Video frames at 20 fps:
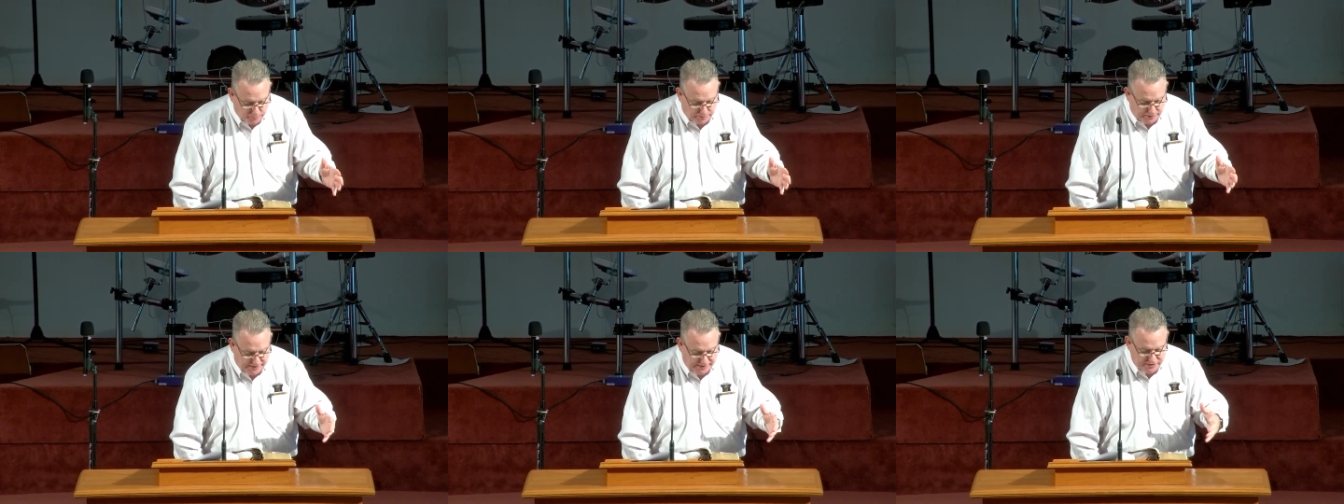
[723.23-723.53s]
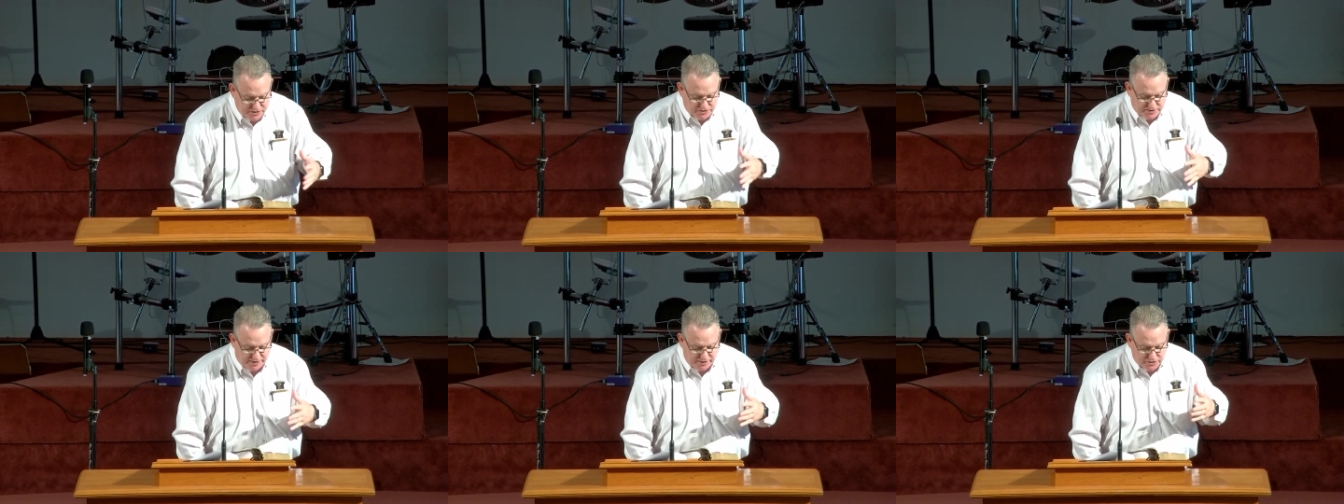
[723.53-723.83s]

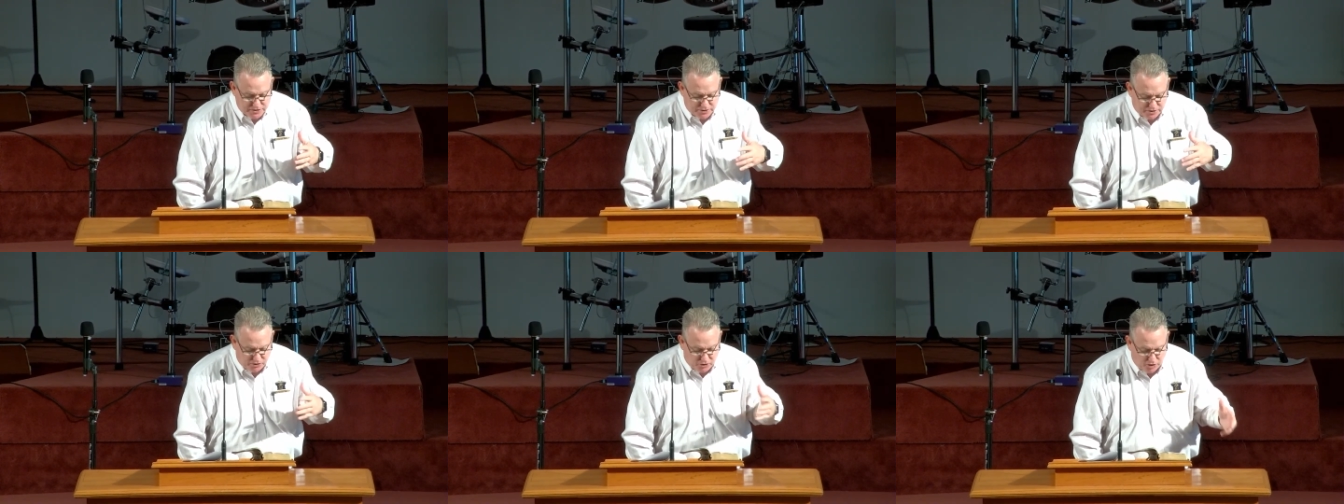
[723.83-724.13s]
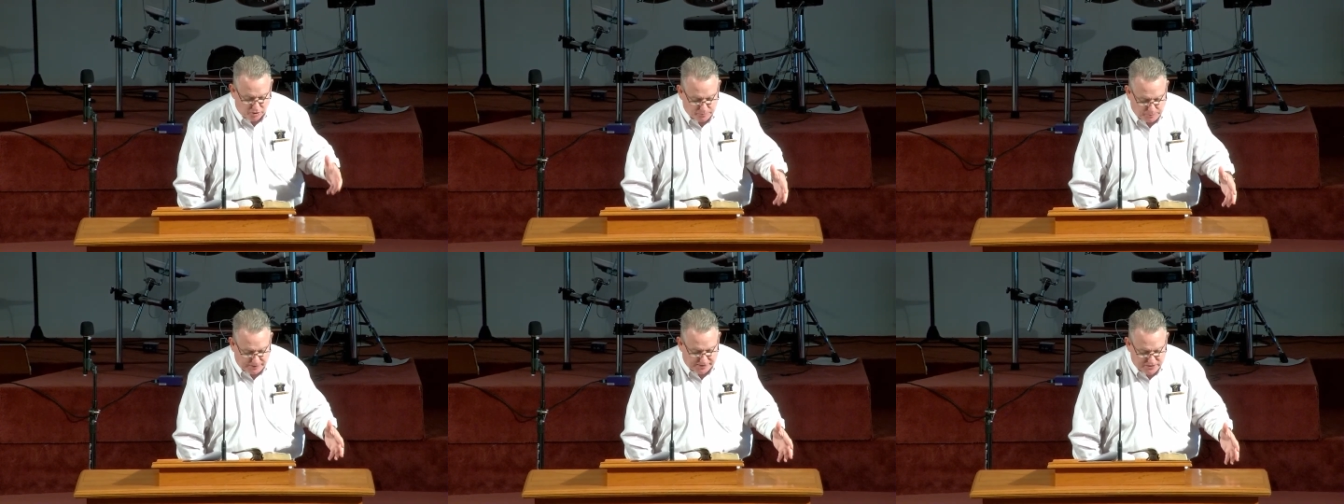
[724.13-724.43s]
place, that is the
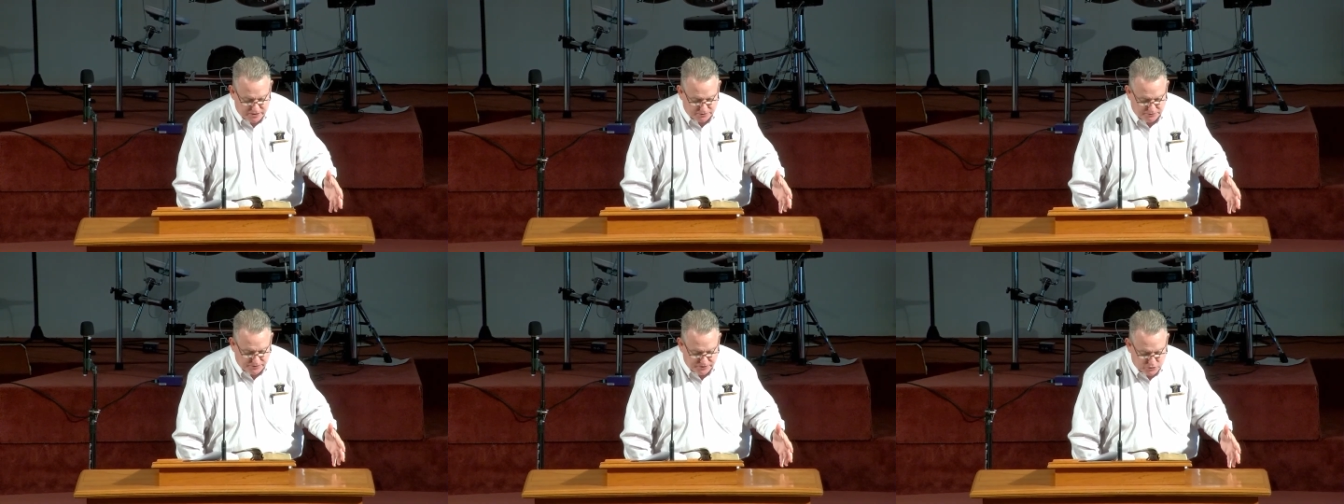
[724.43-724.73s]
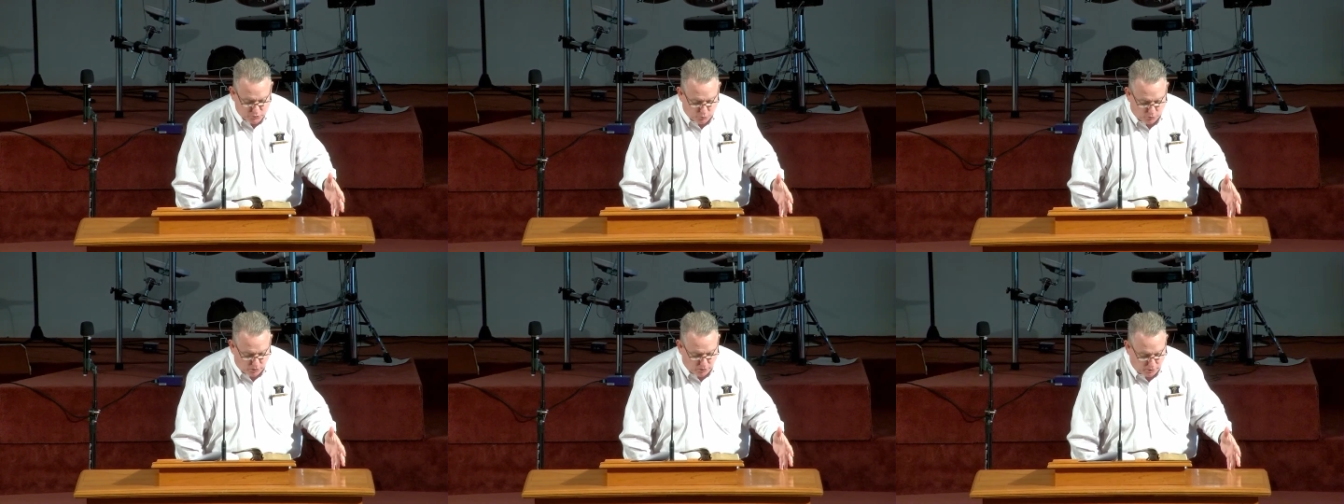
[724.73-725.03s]
dark place of this
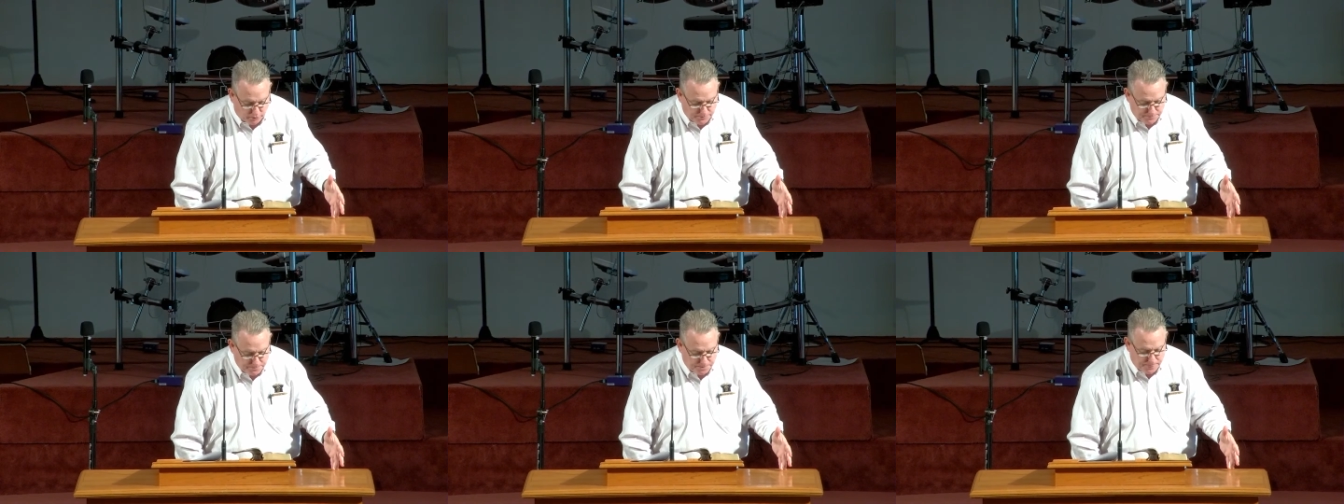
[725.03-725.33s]
world